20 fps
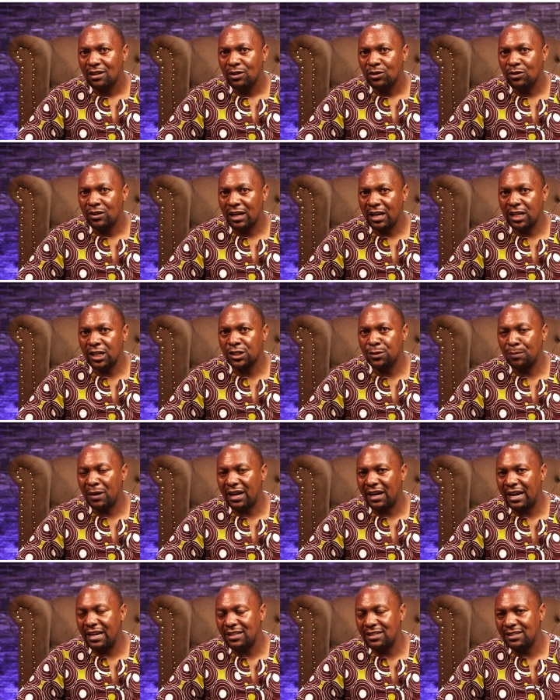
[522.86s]
to the
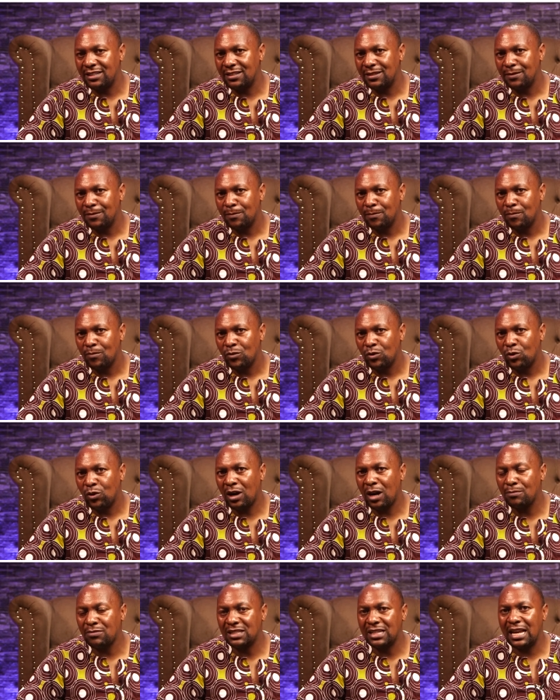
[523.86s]
Ishmaelites.
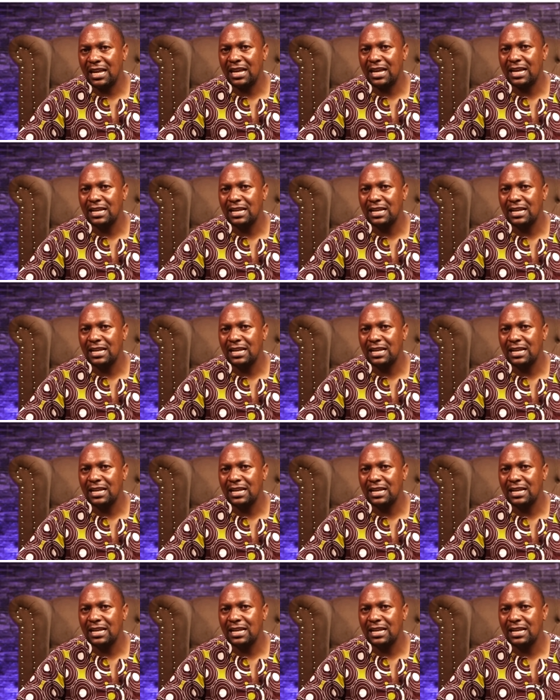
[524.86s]
What I'm saying